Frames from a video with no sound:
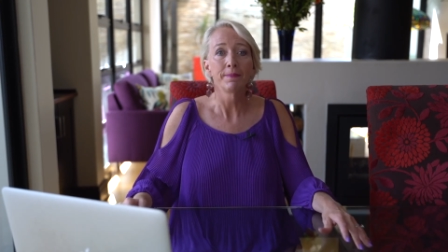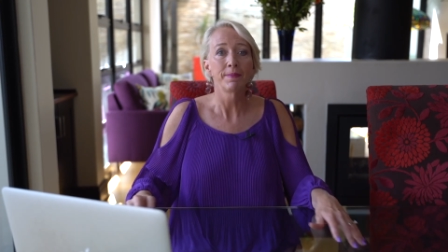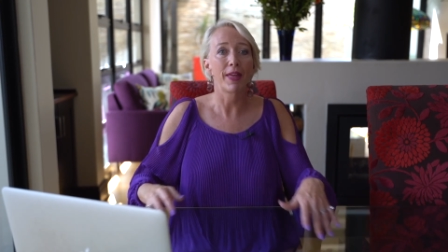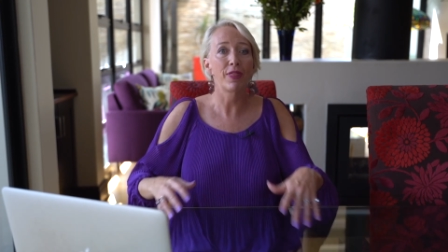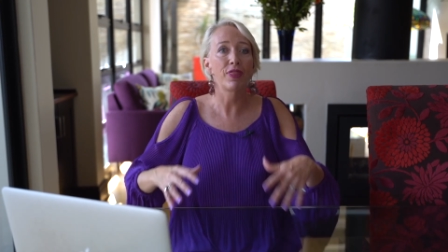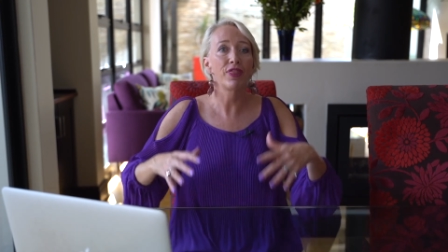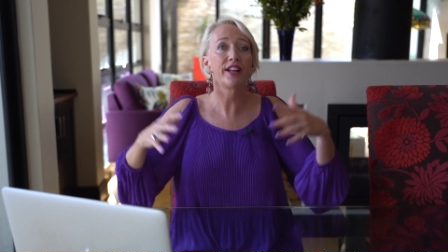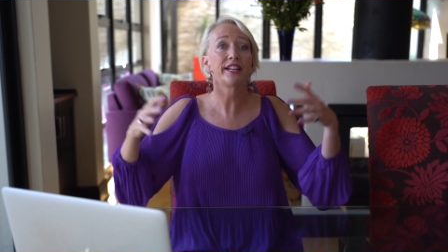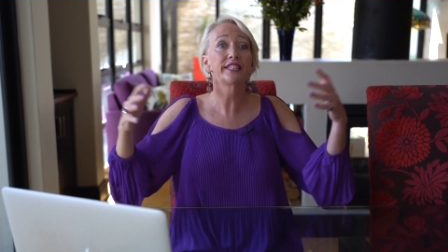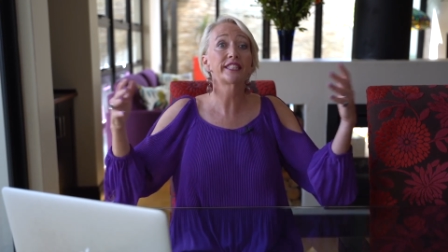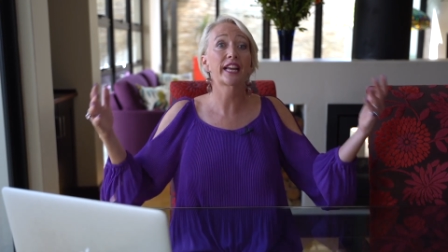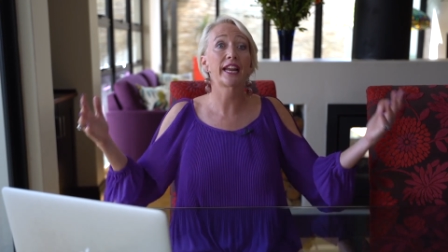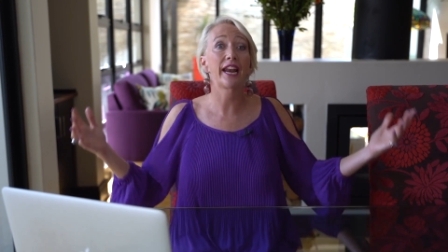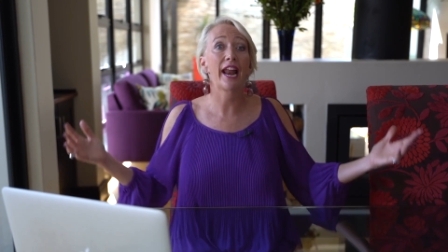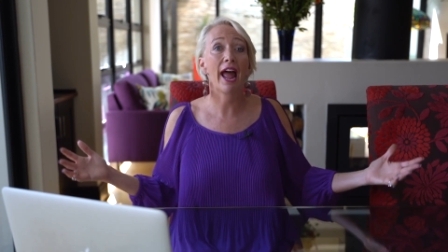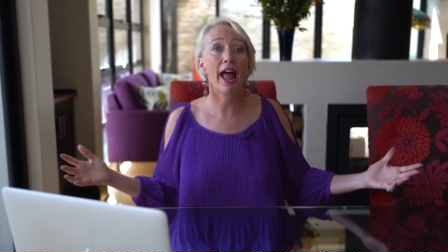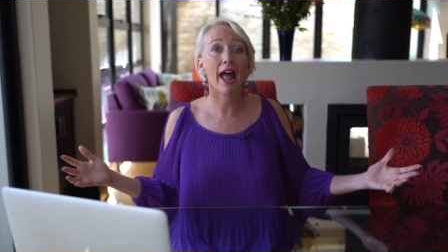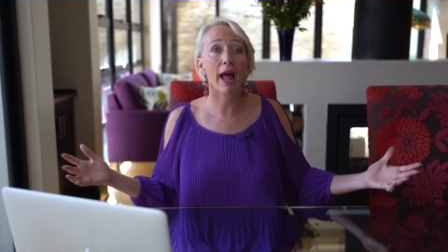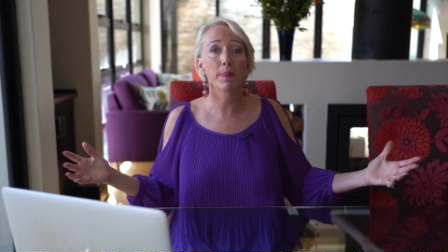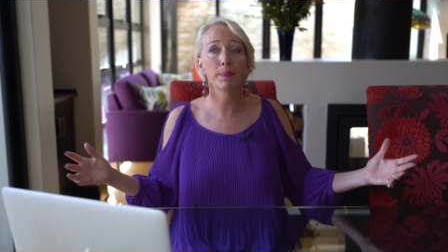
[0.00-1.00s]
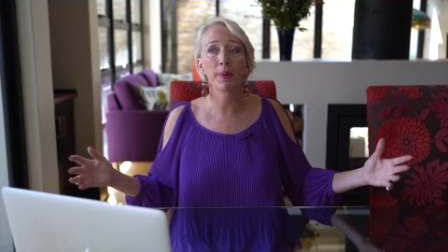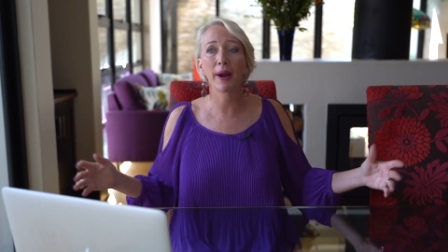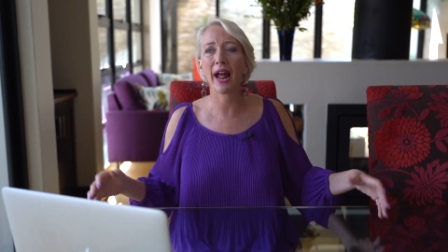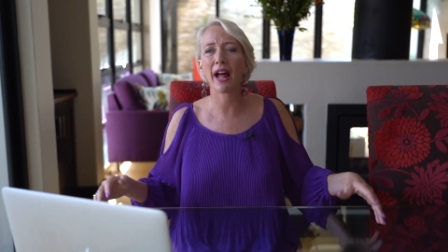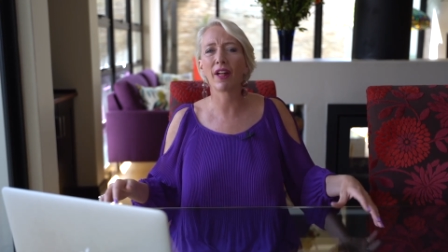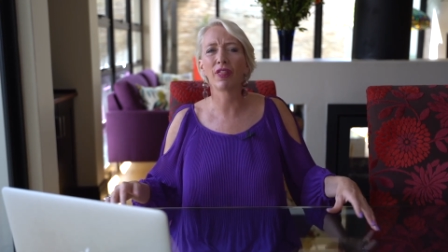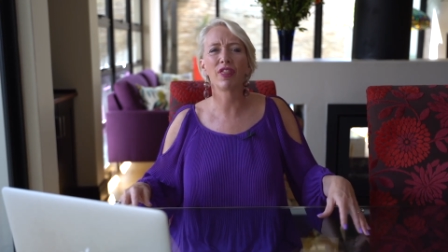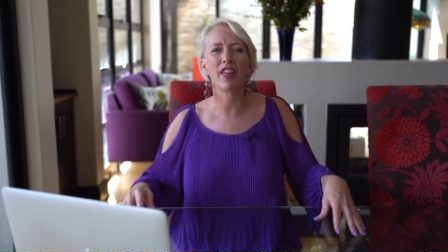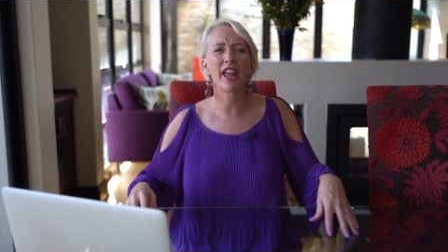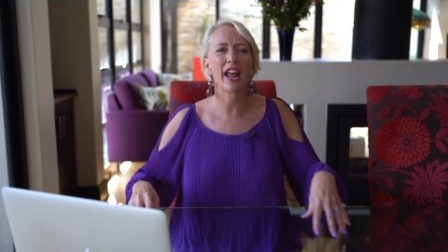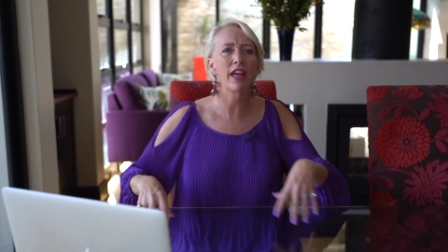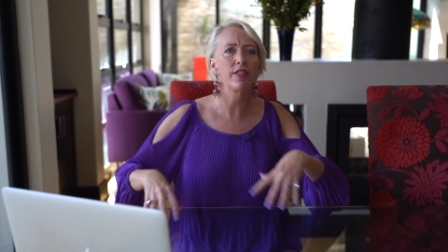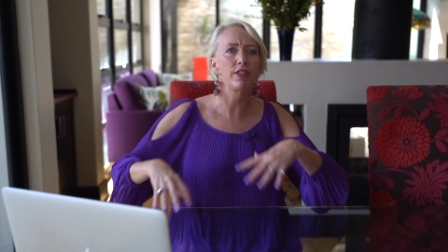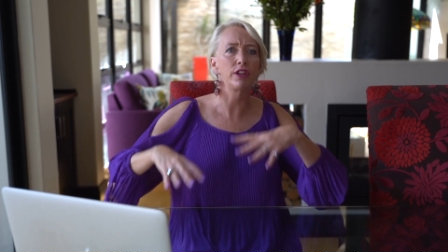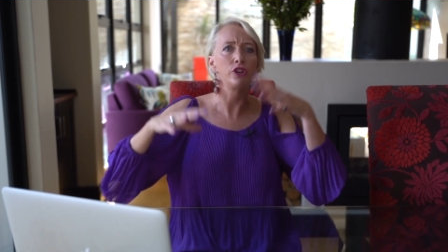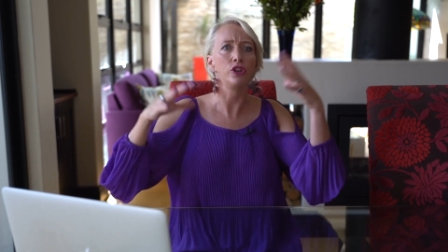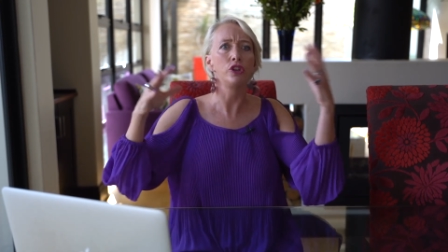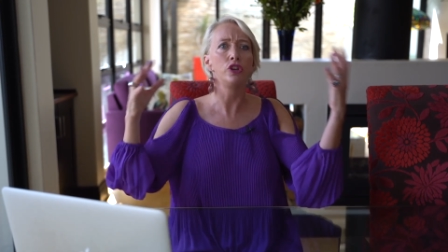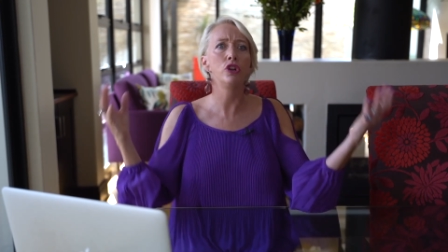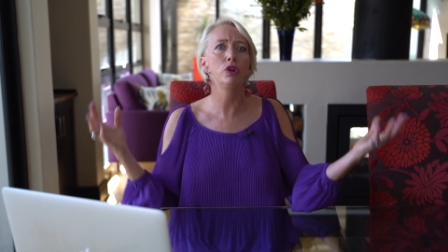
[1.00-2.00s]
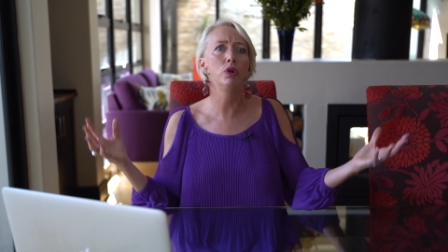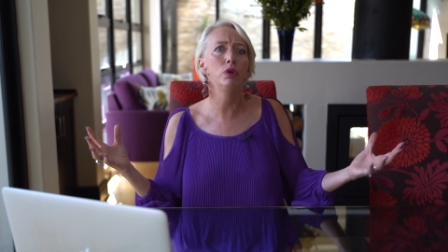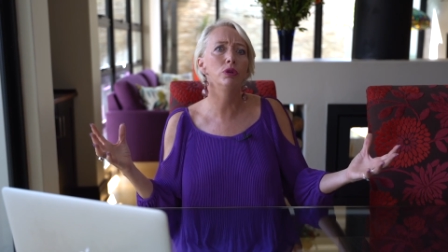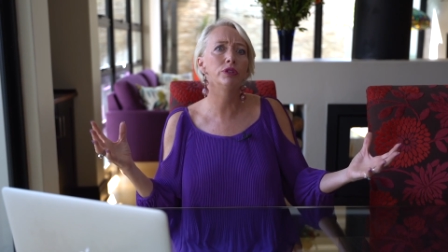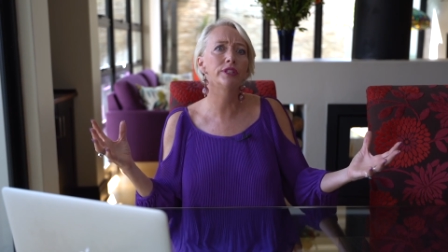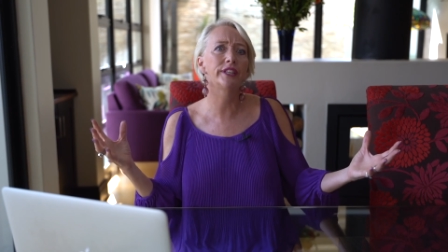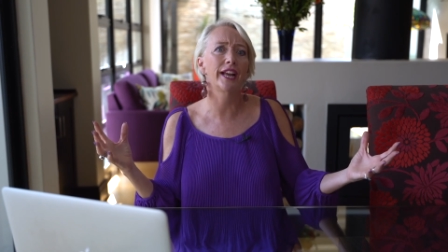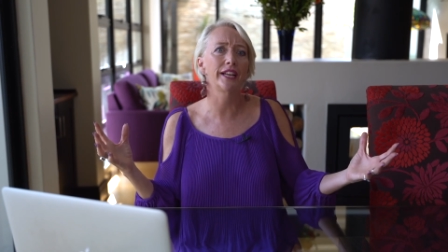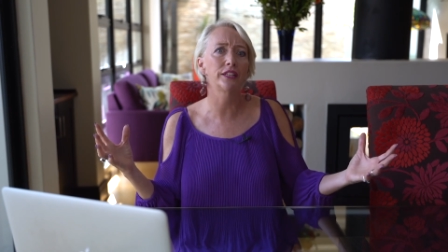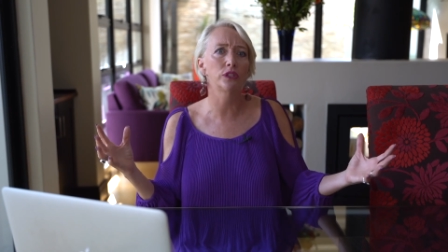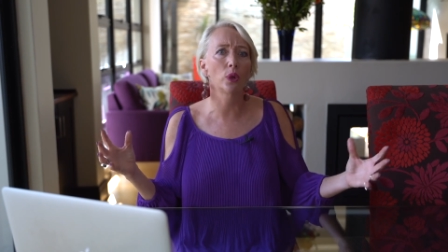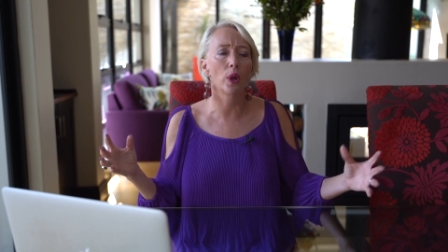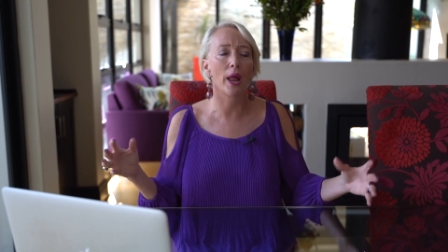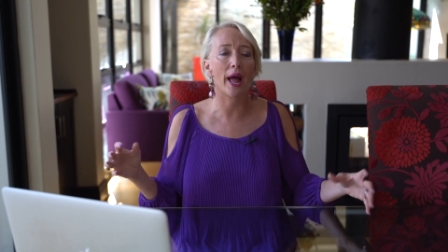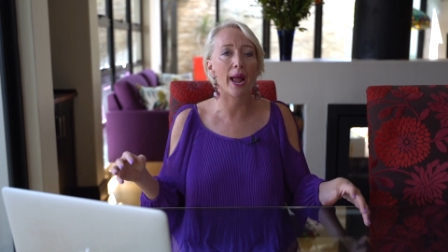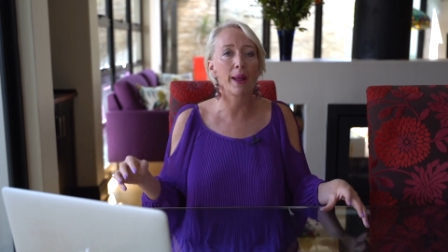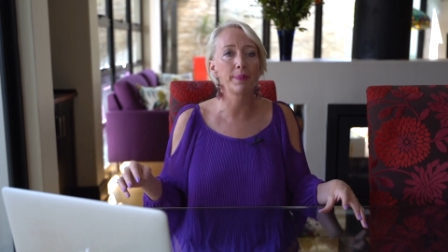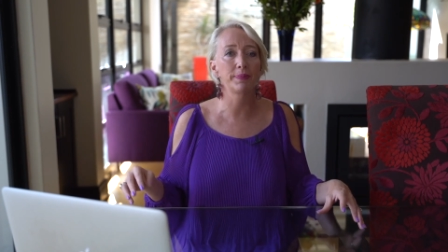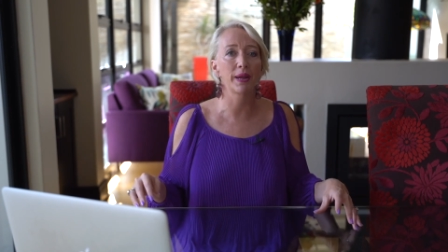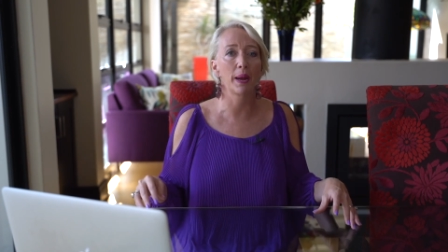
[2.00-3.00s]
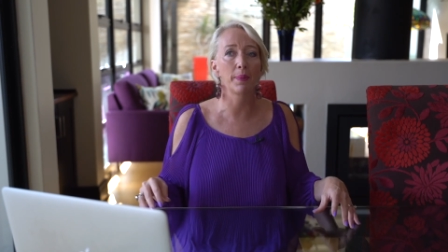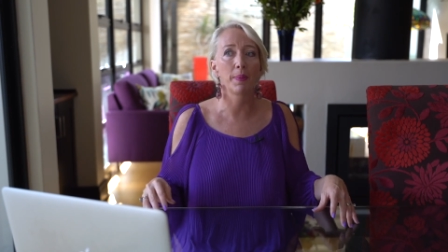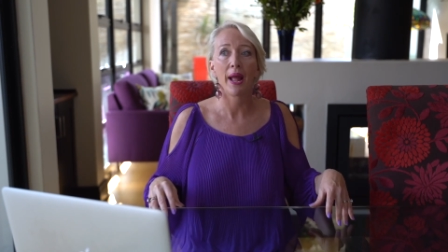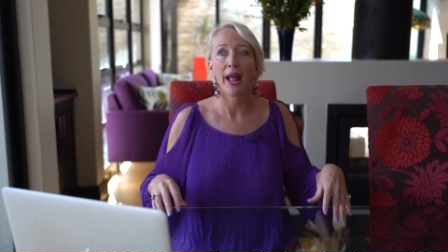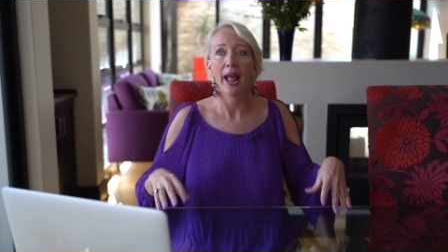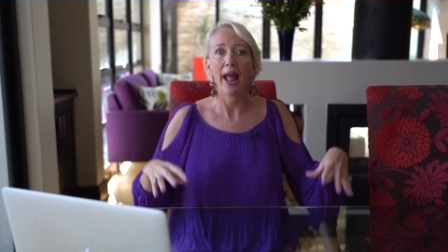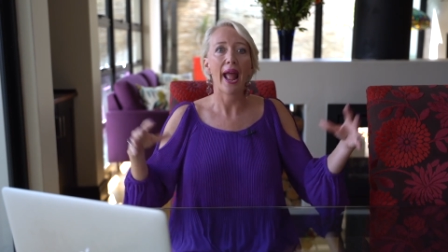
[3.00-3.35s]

And things can happen out there, the news gets all hyped up,